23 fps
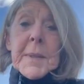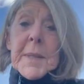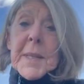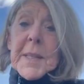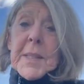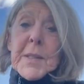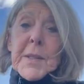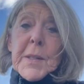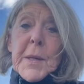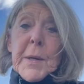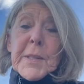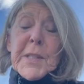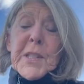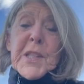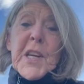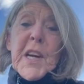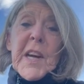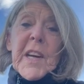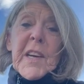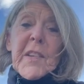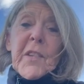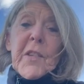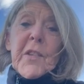things those
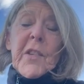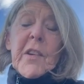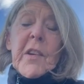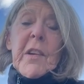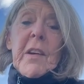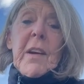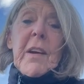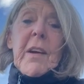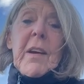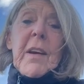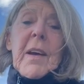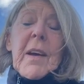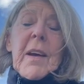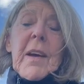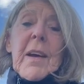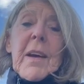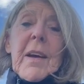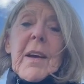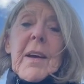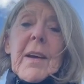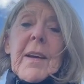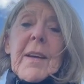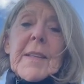change.
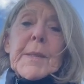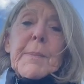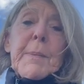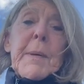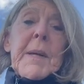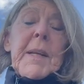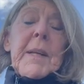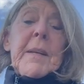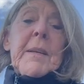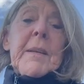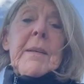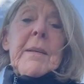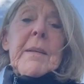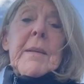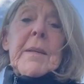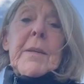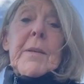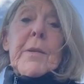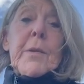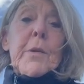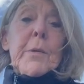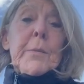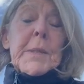It's been
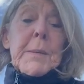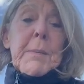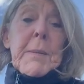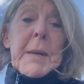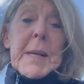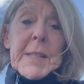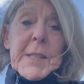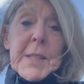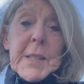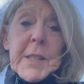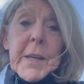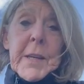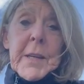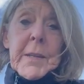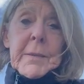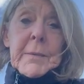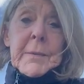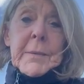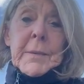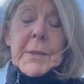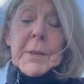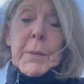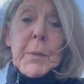an enormous
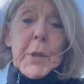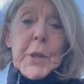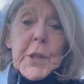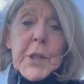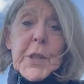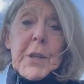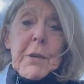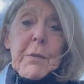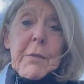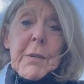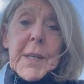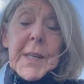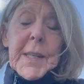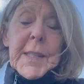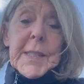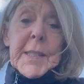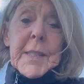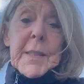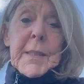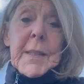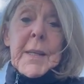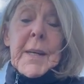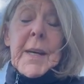pleasure to watch you
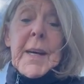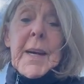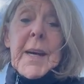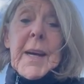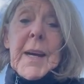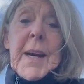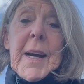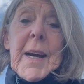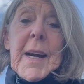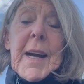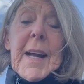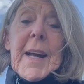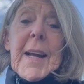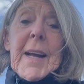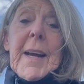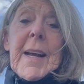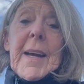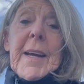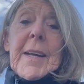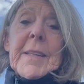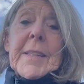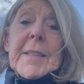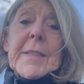ride.
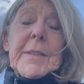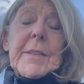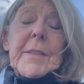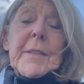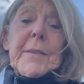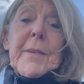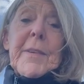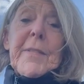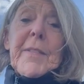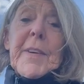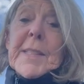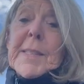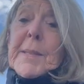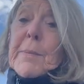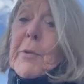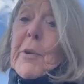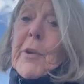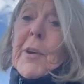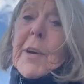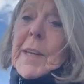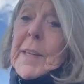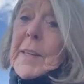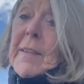And we've had
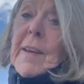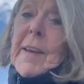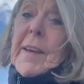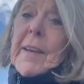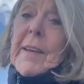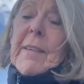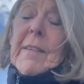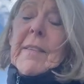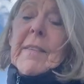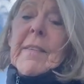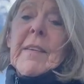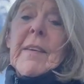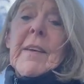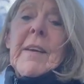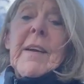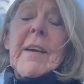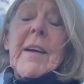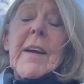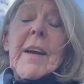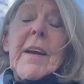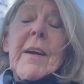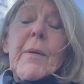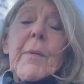some great days.
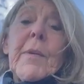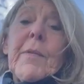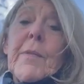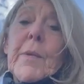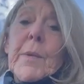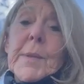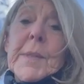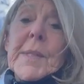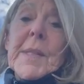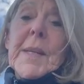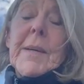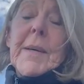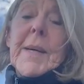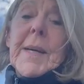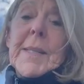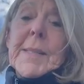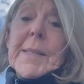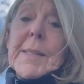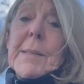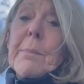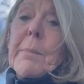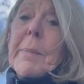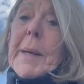We've also
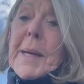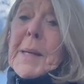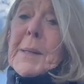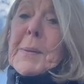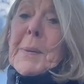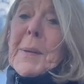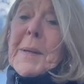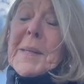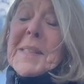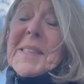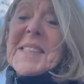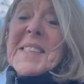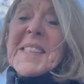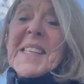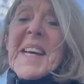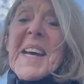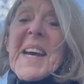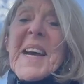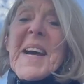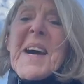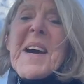had some bad ones.